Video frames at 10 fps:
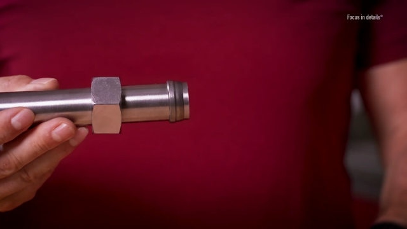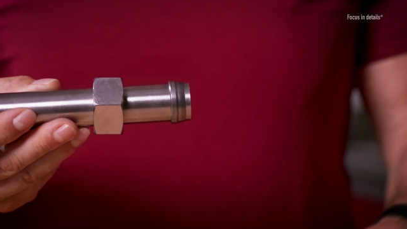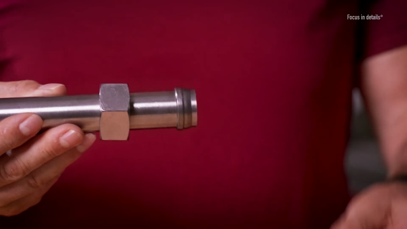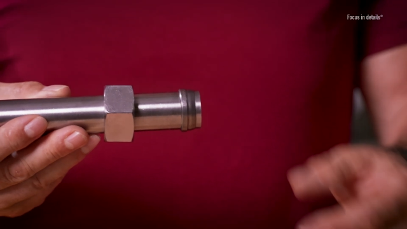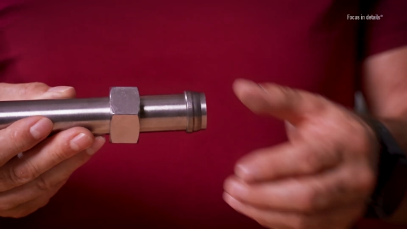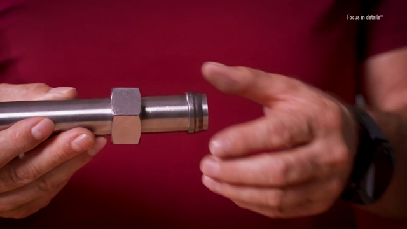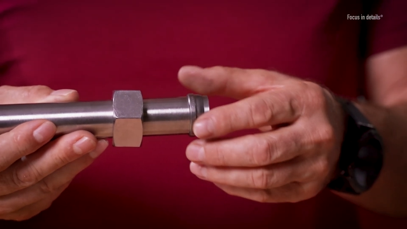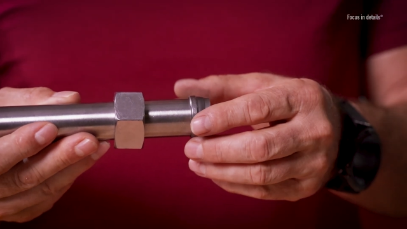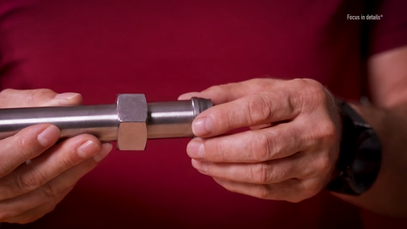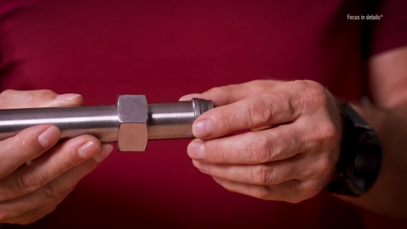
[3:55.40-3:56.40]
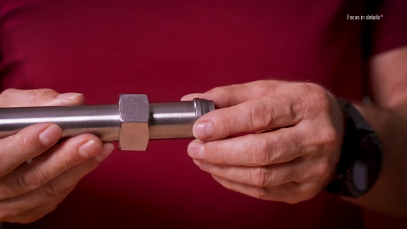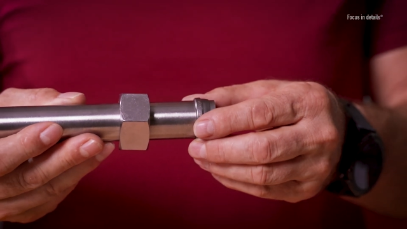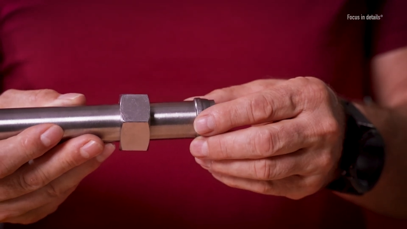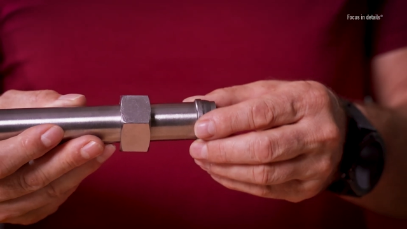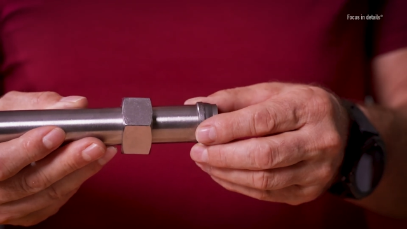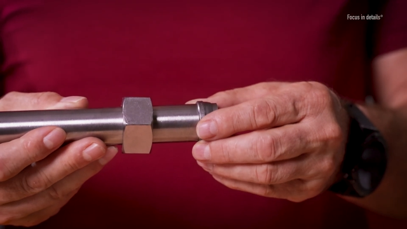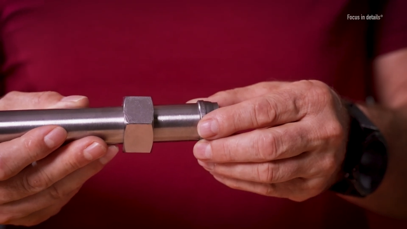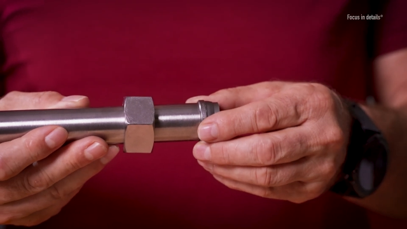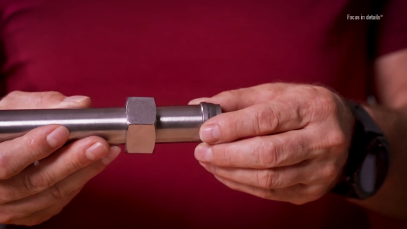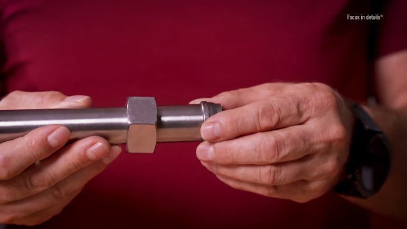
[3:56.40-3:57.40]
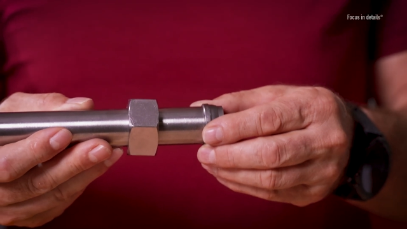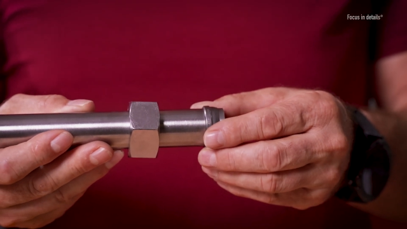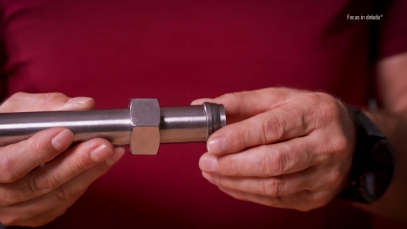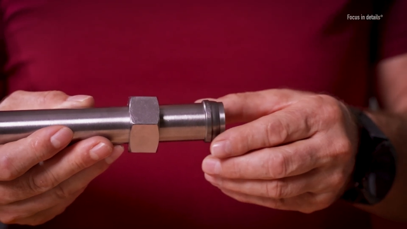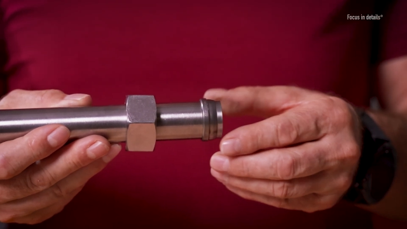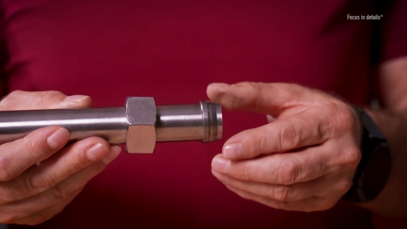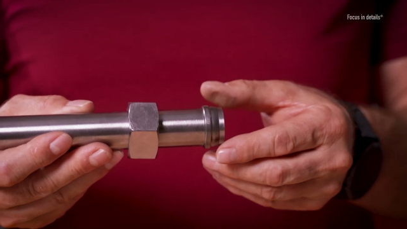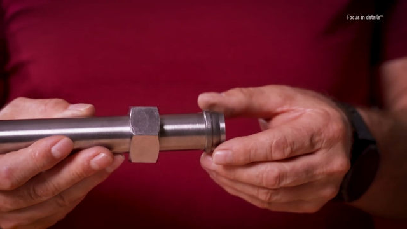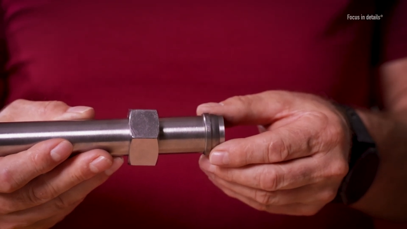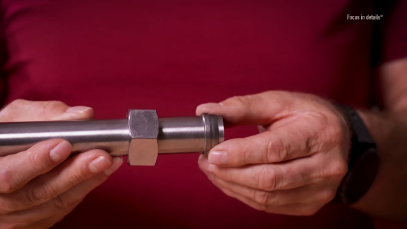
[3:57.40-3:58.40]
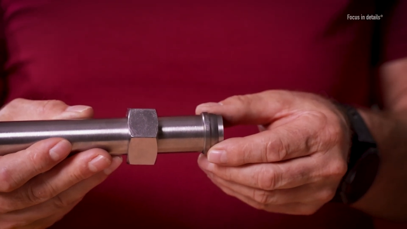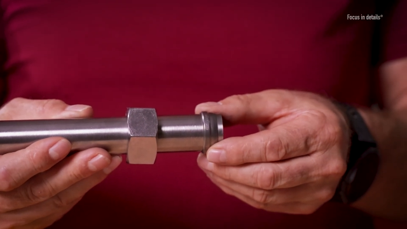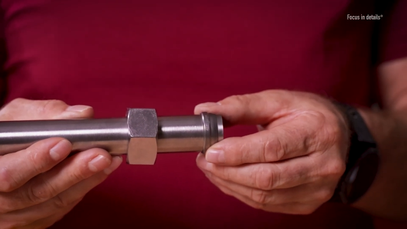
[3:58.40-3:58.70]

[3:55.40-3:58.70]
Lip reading: No face is visible, so there are no lips to read.